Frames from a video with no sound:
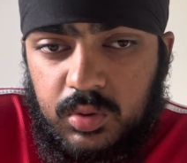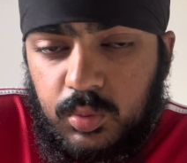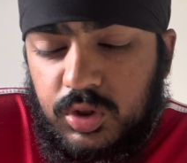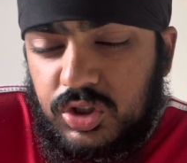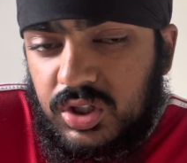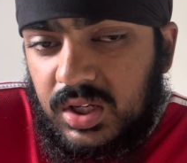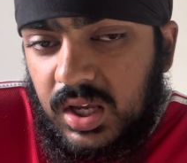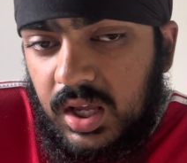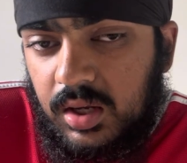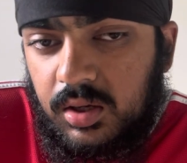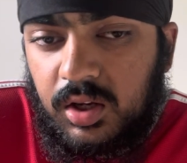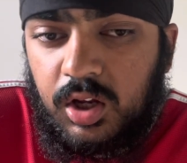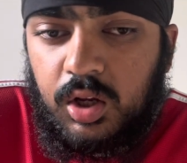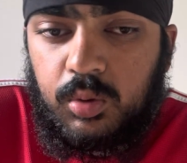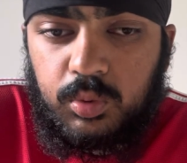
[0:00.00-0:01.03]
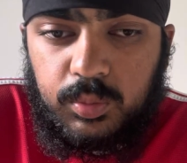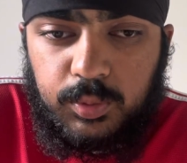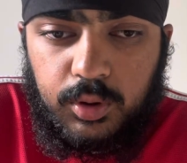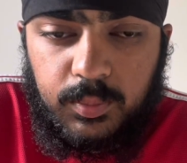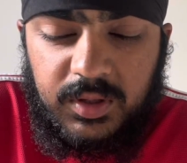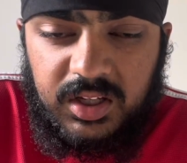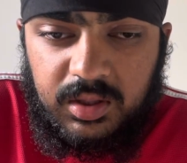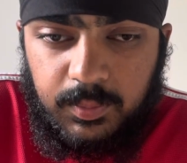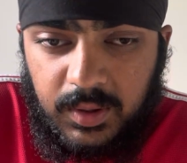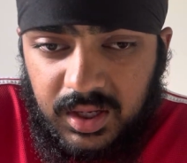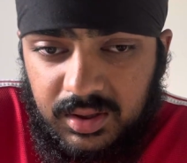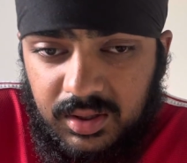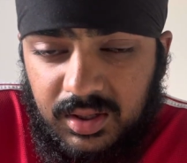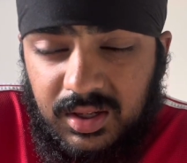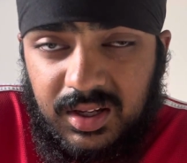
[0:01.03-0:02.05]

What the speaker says: which again was probably expected.